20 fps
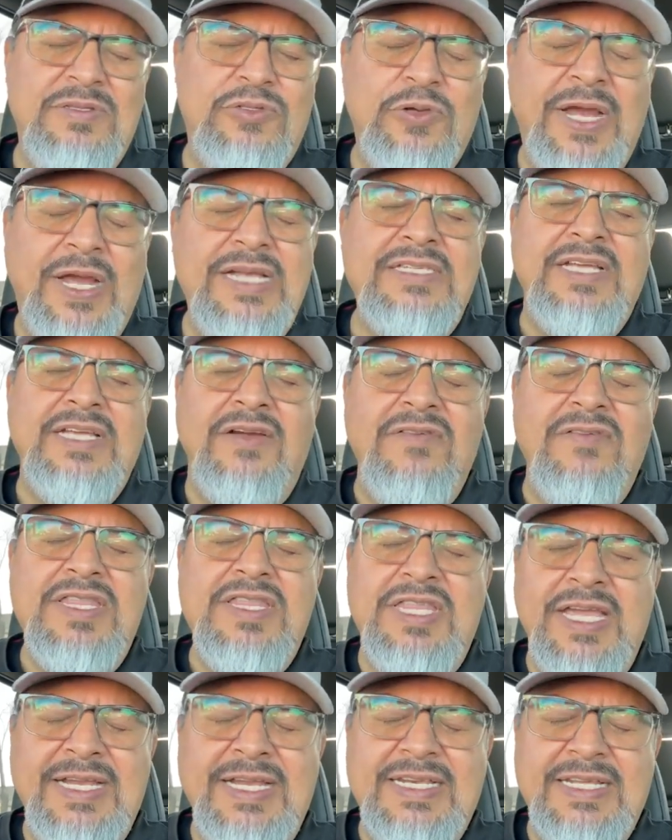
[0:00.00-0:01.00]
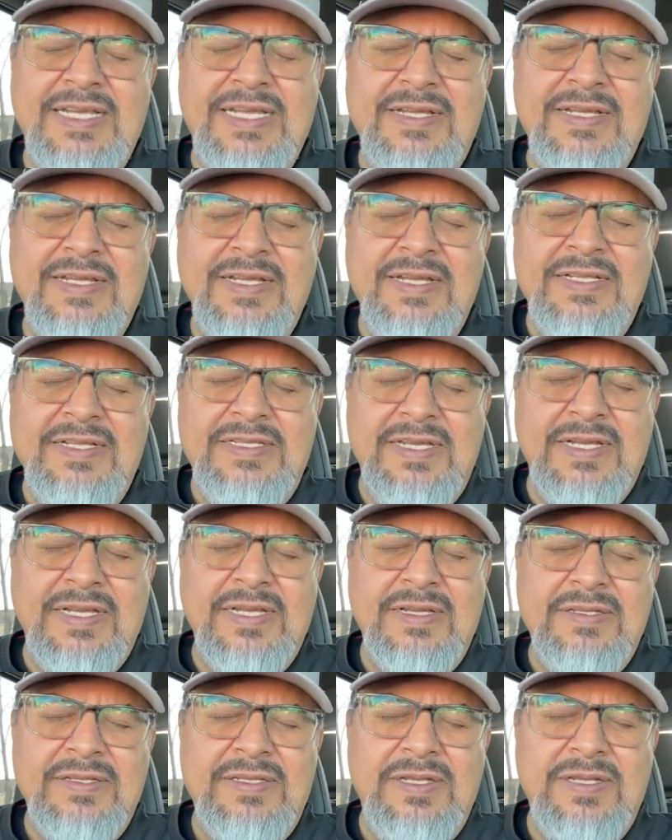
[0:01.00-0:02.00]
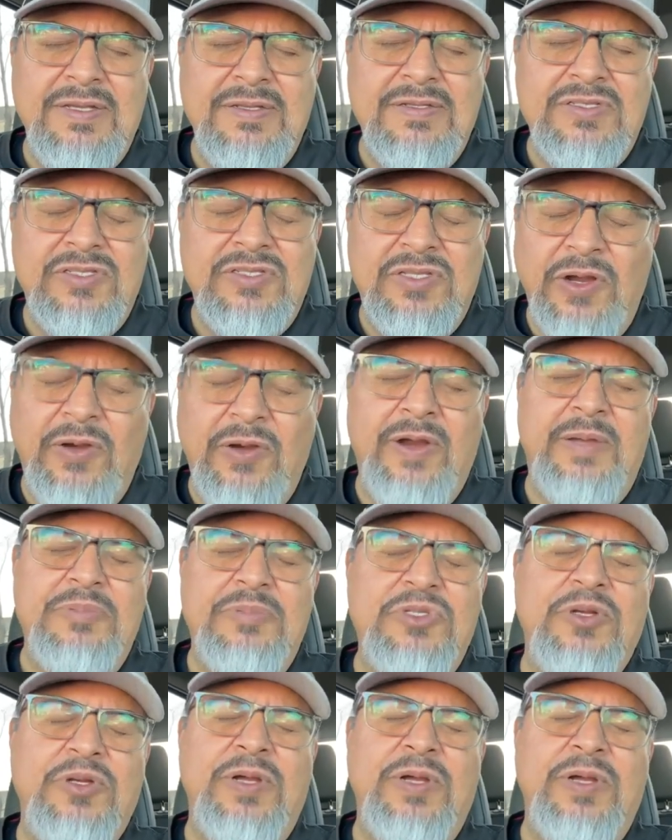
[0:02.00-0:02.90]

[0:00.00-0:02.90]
tries everything to stir up